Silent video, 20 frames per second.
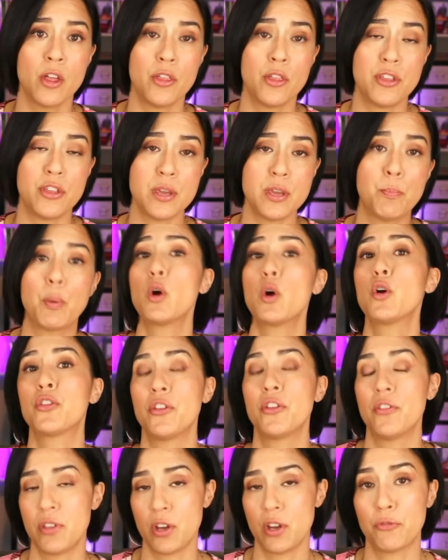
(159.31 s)
the
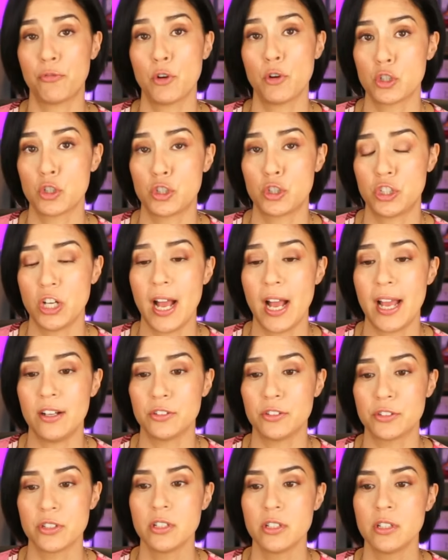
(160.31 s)
birth of their first
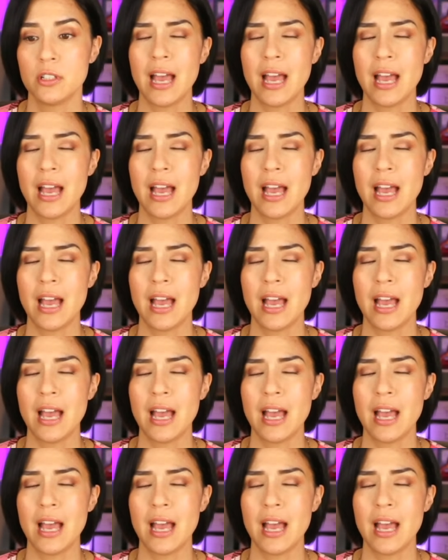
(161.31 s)
child?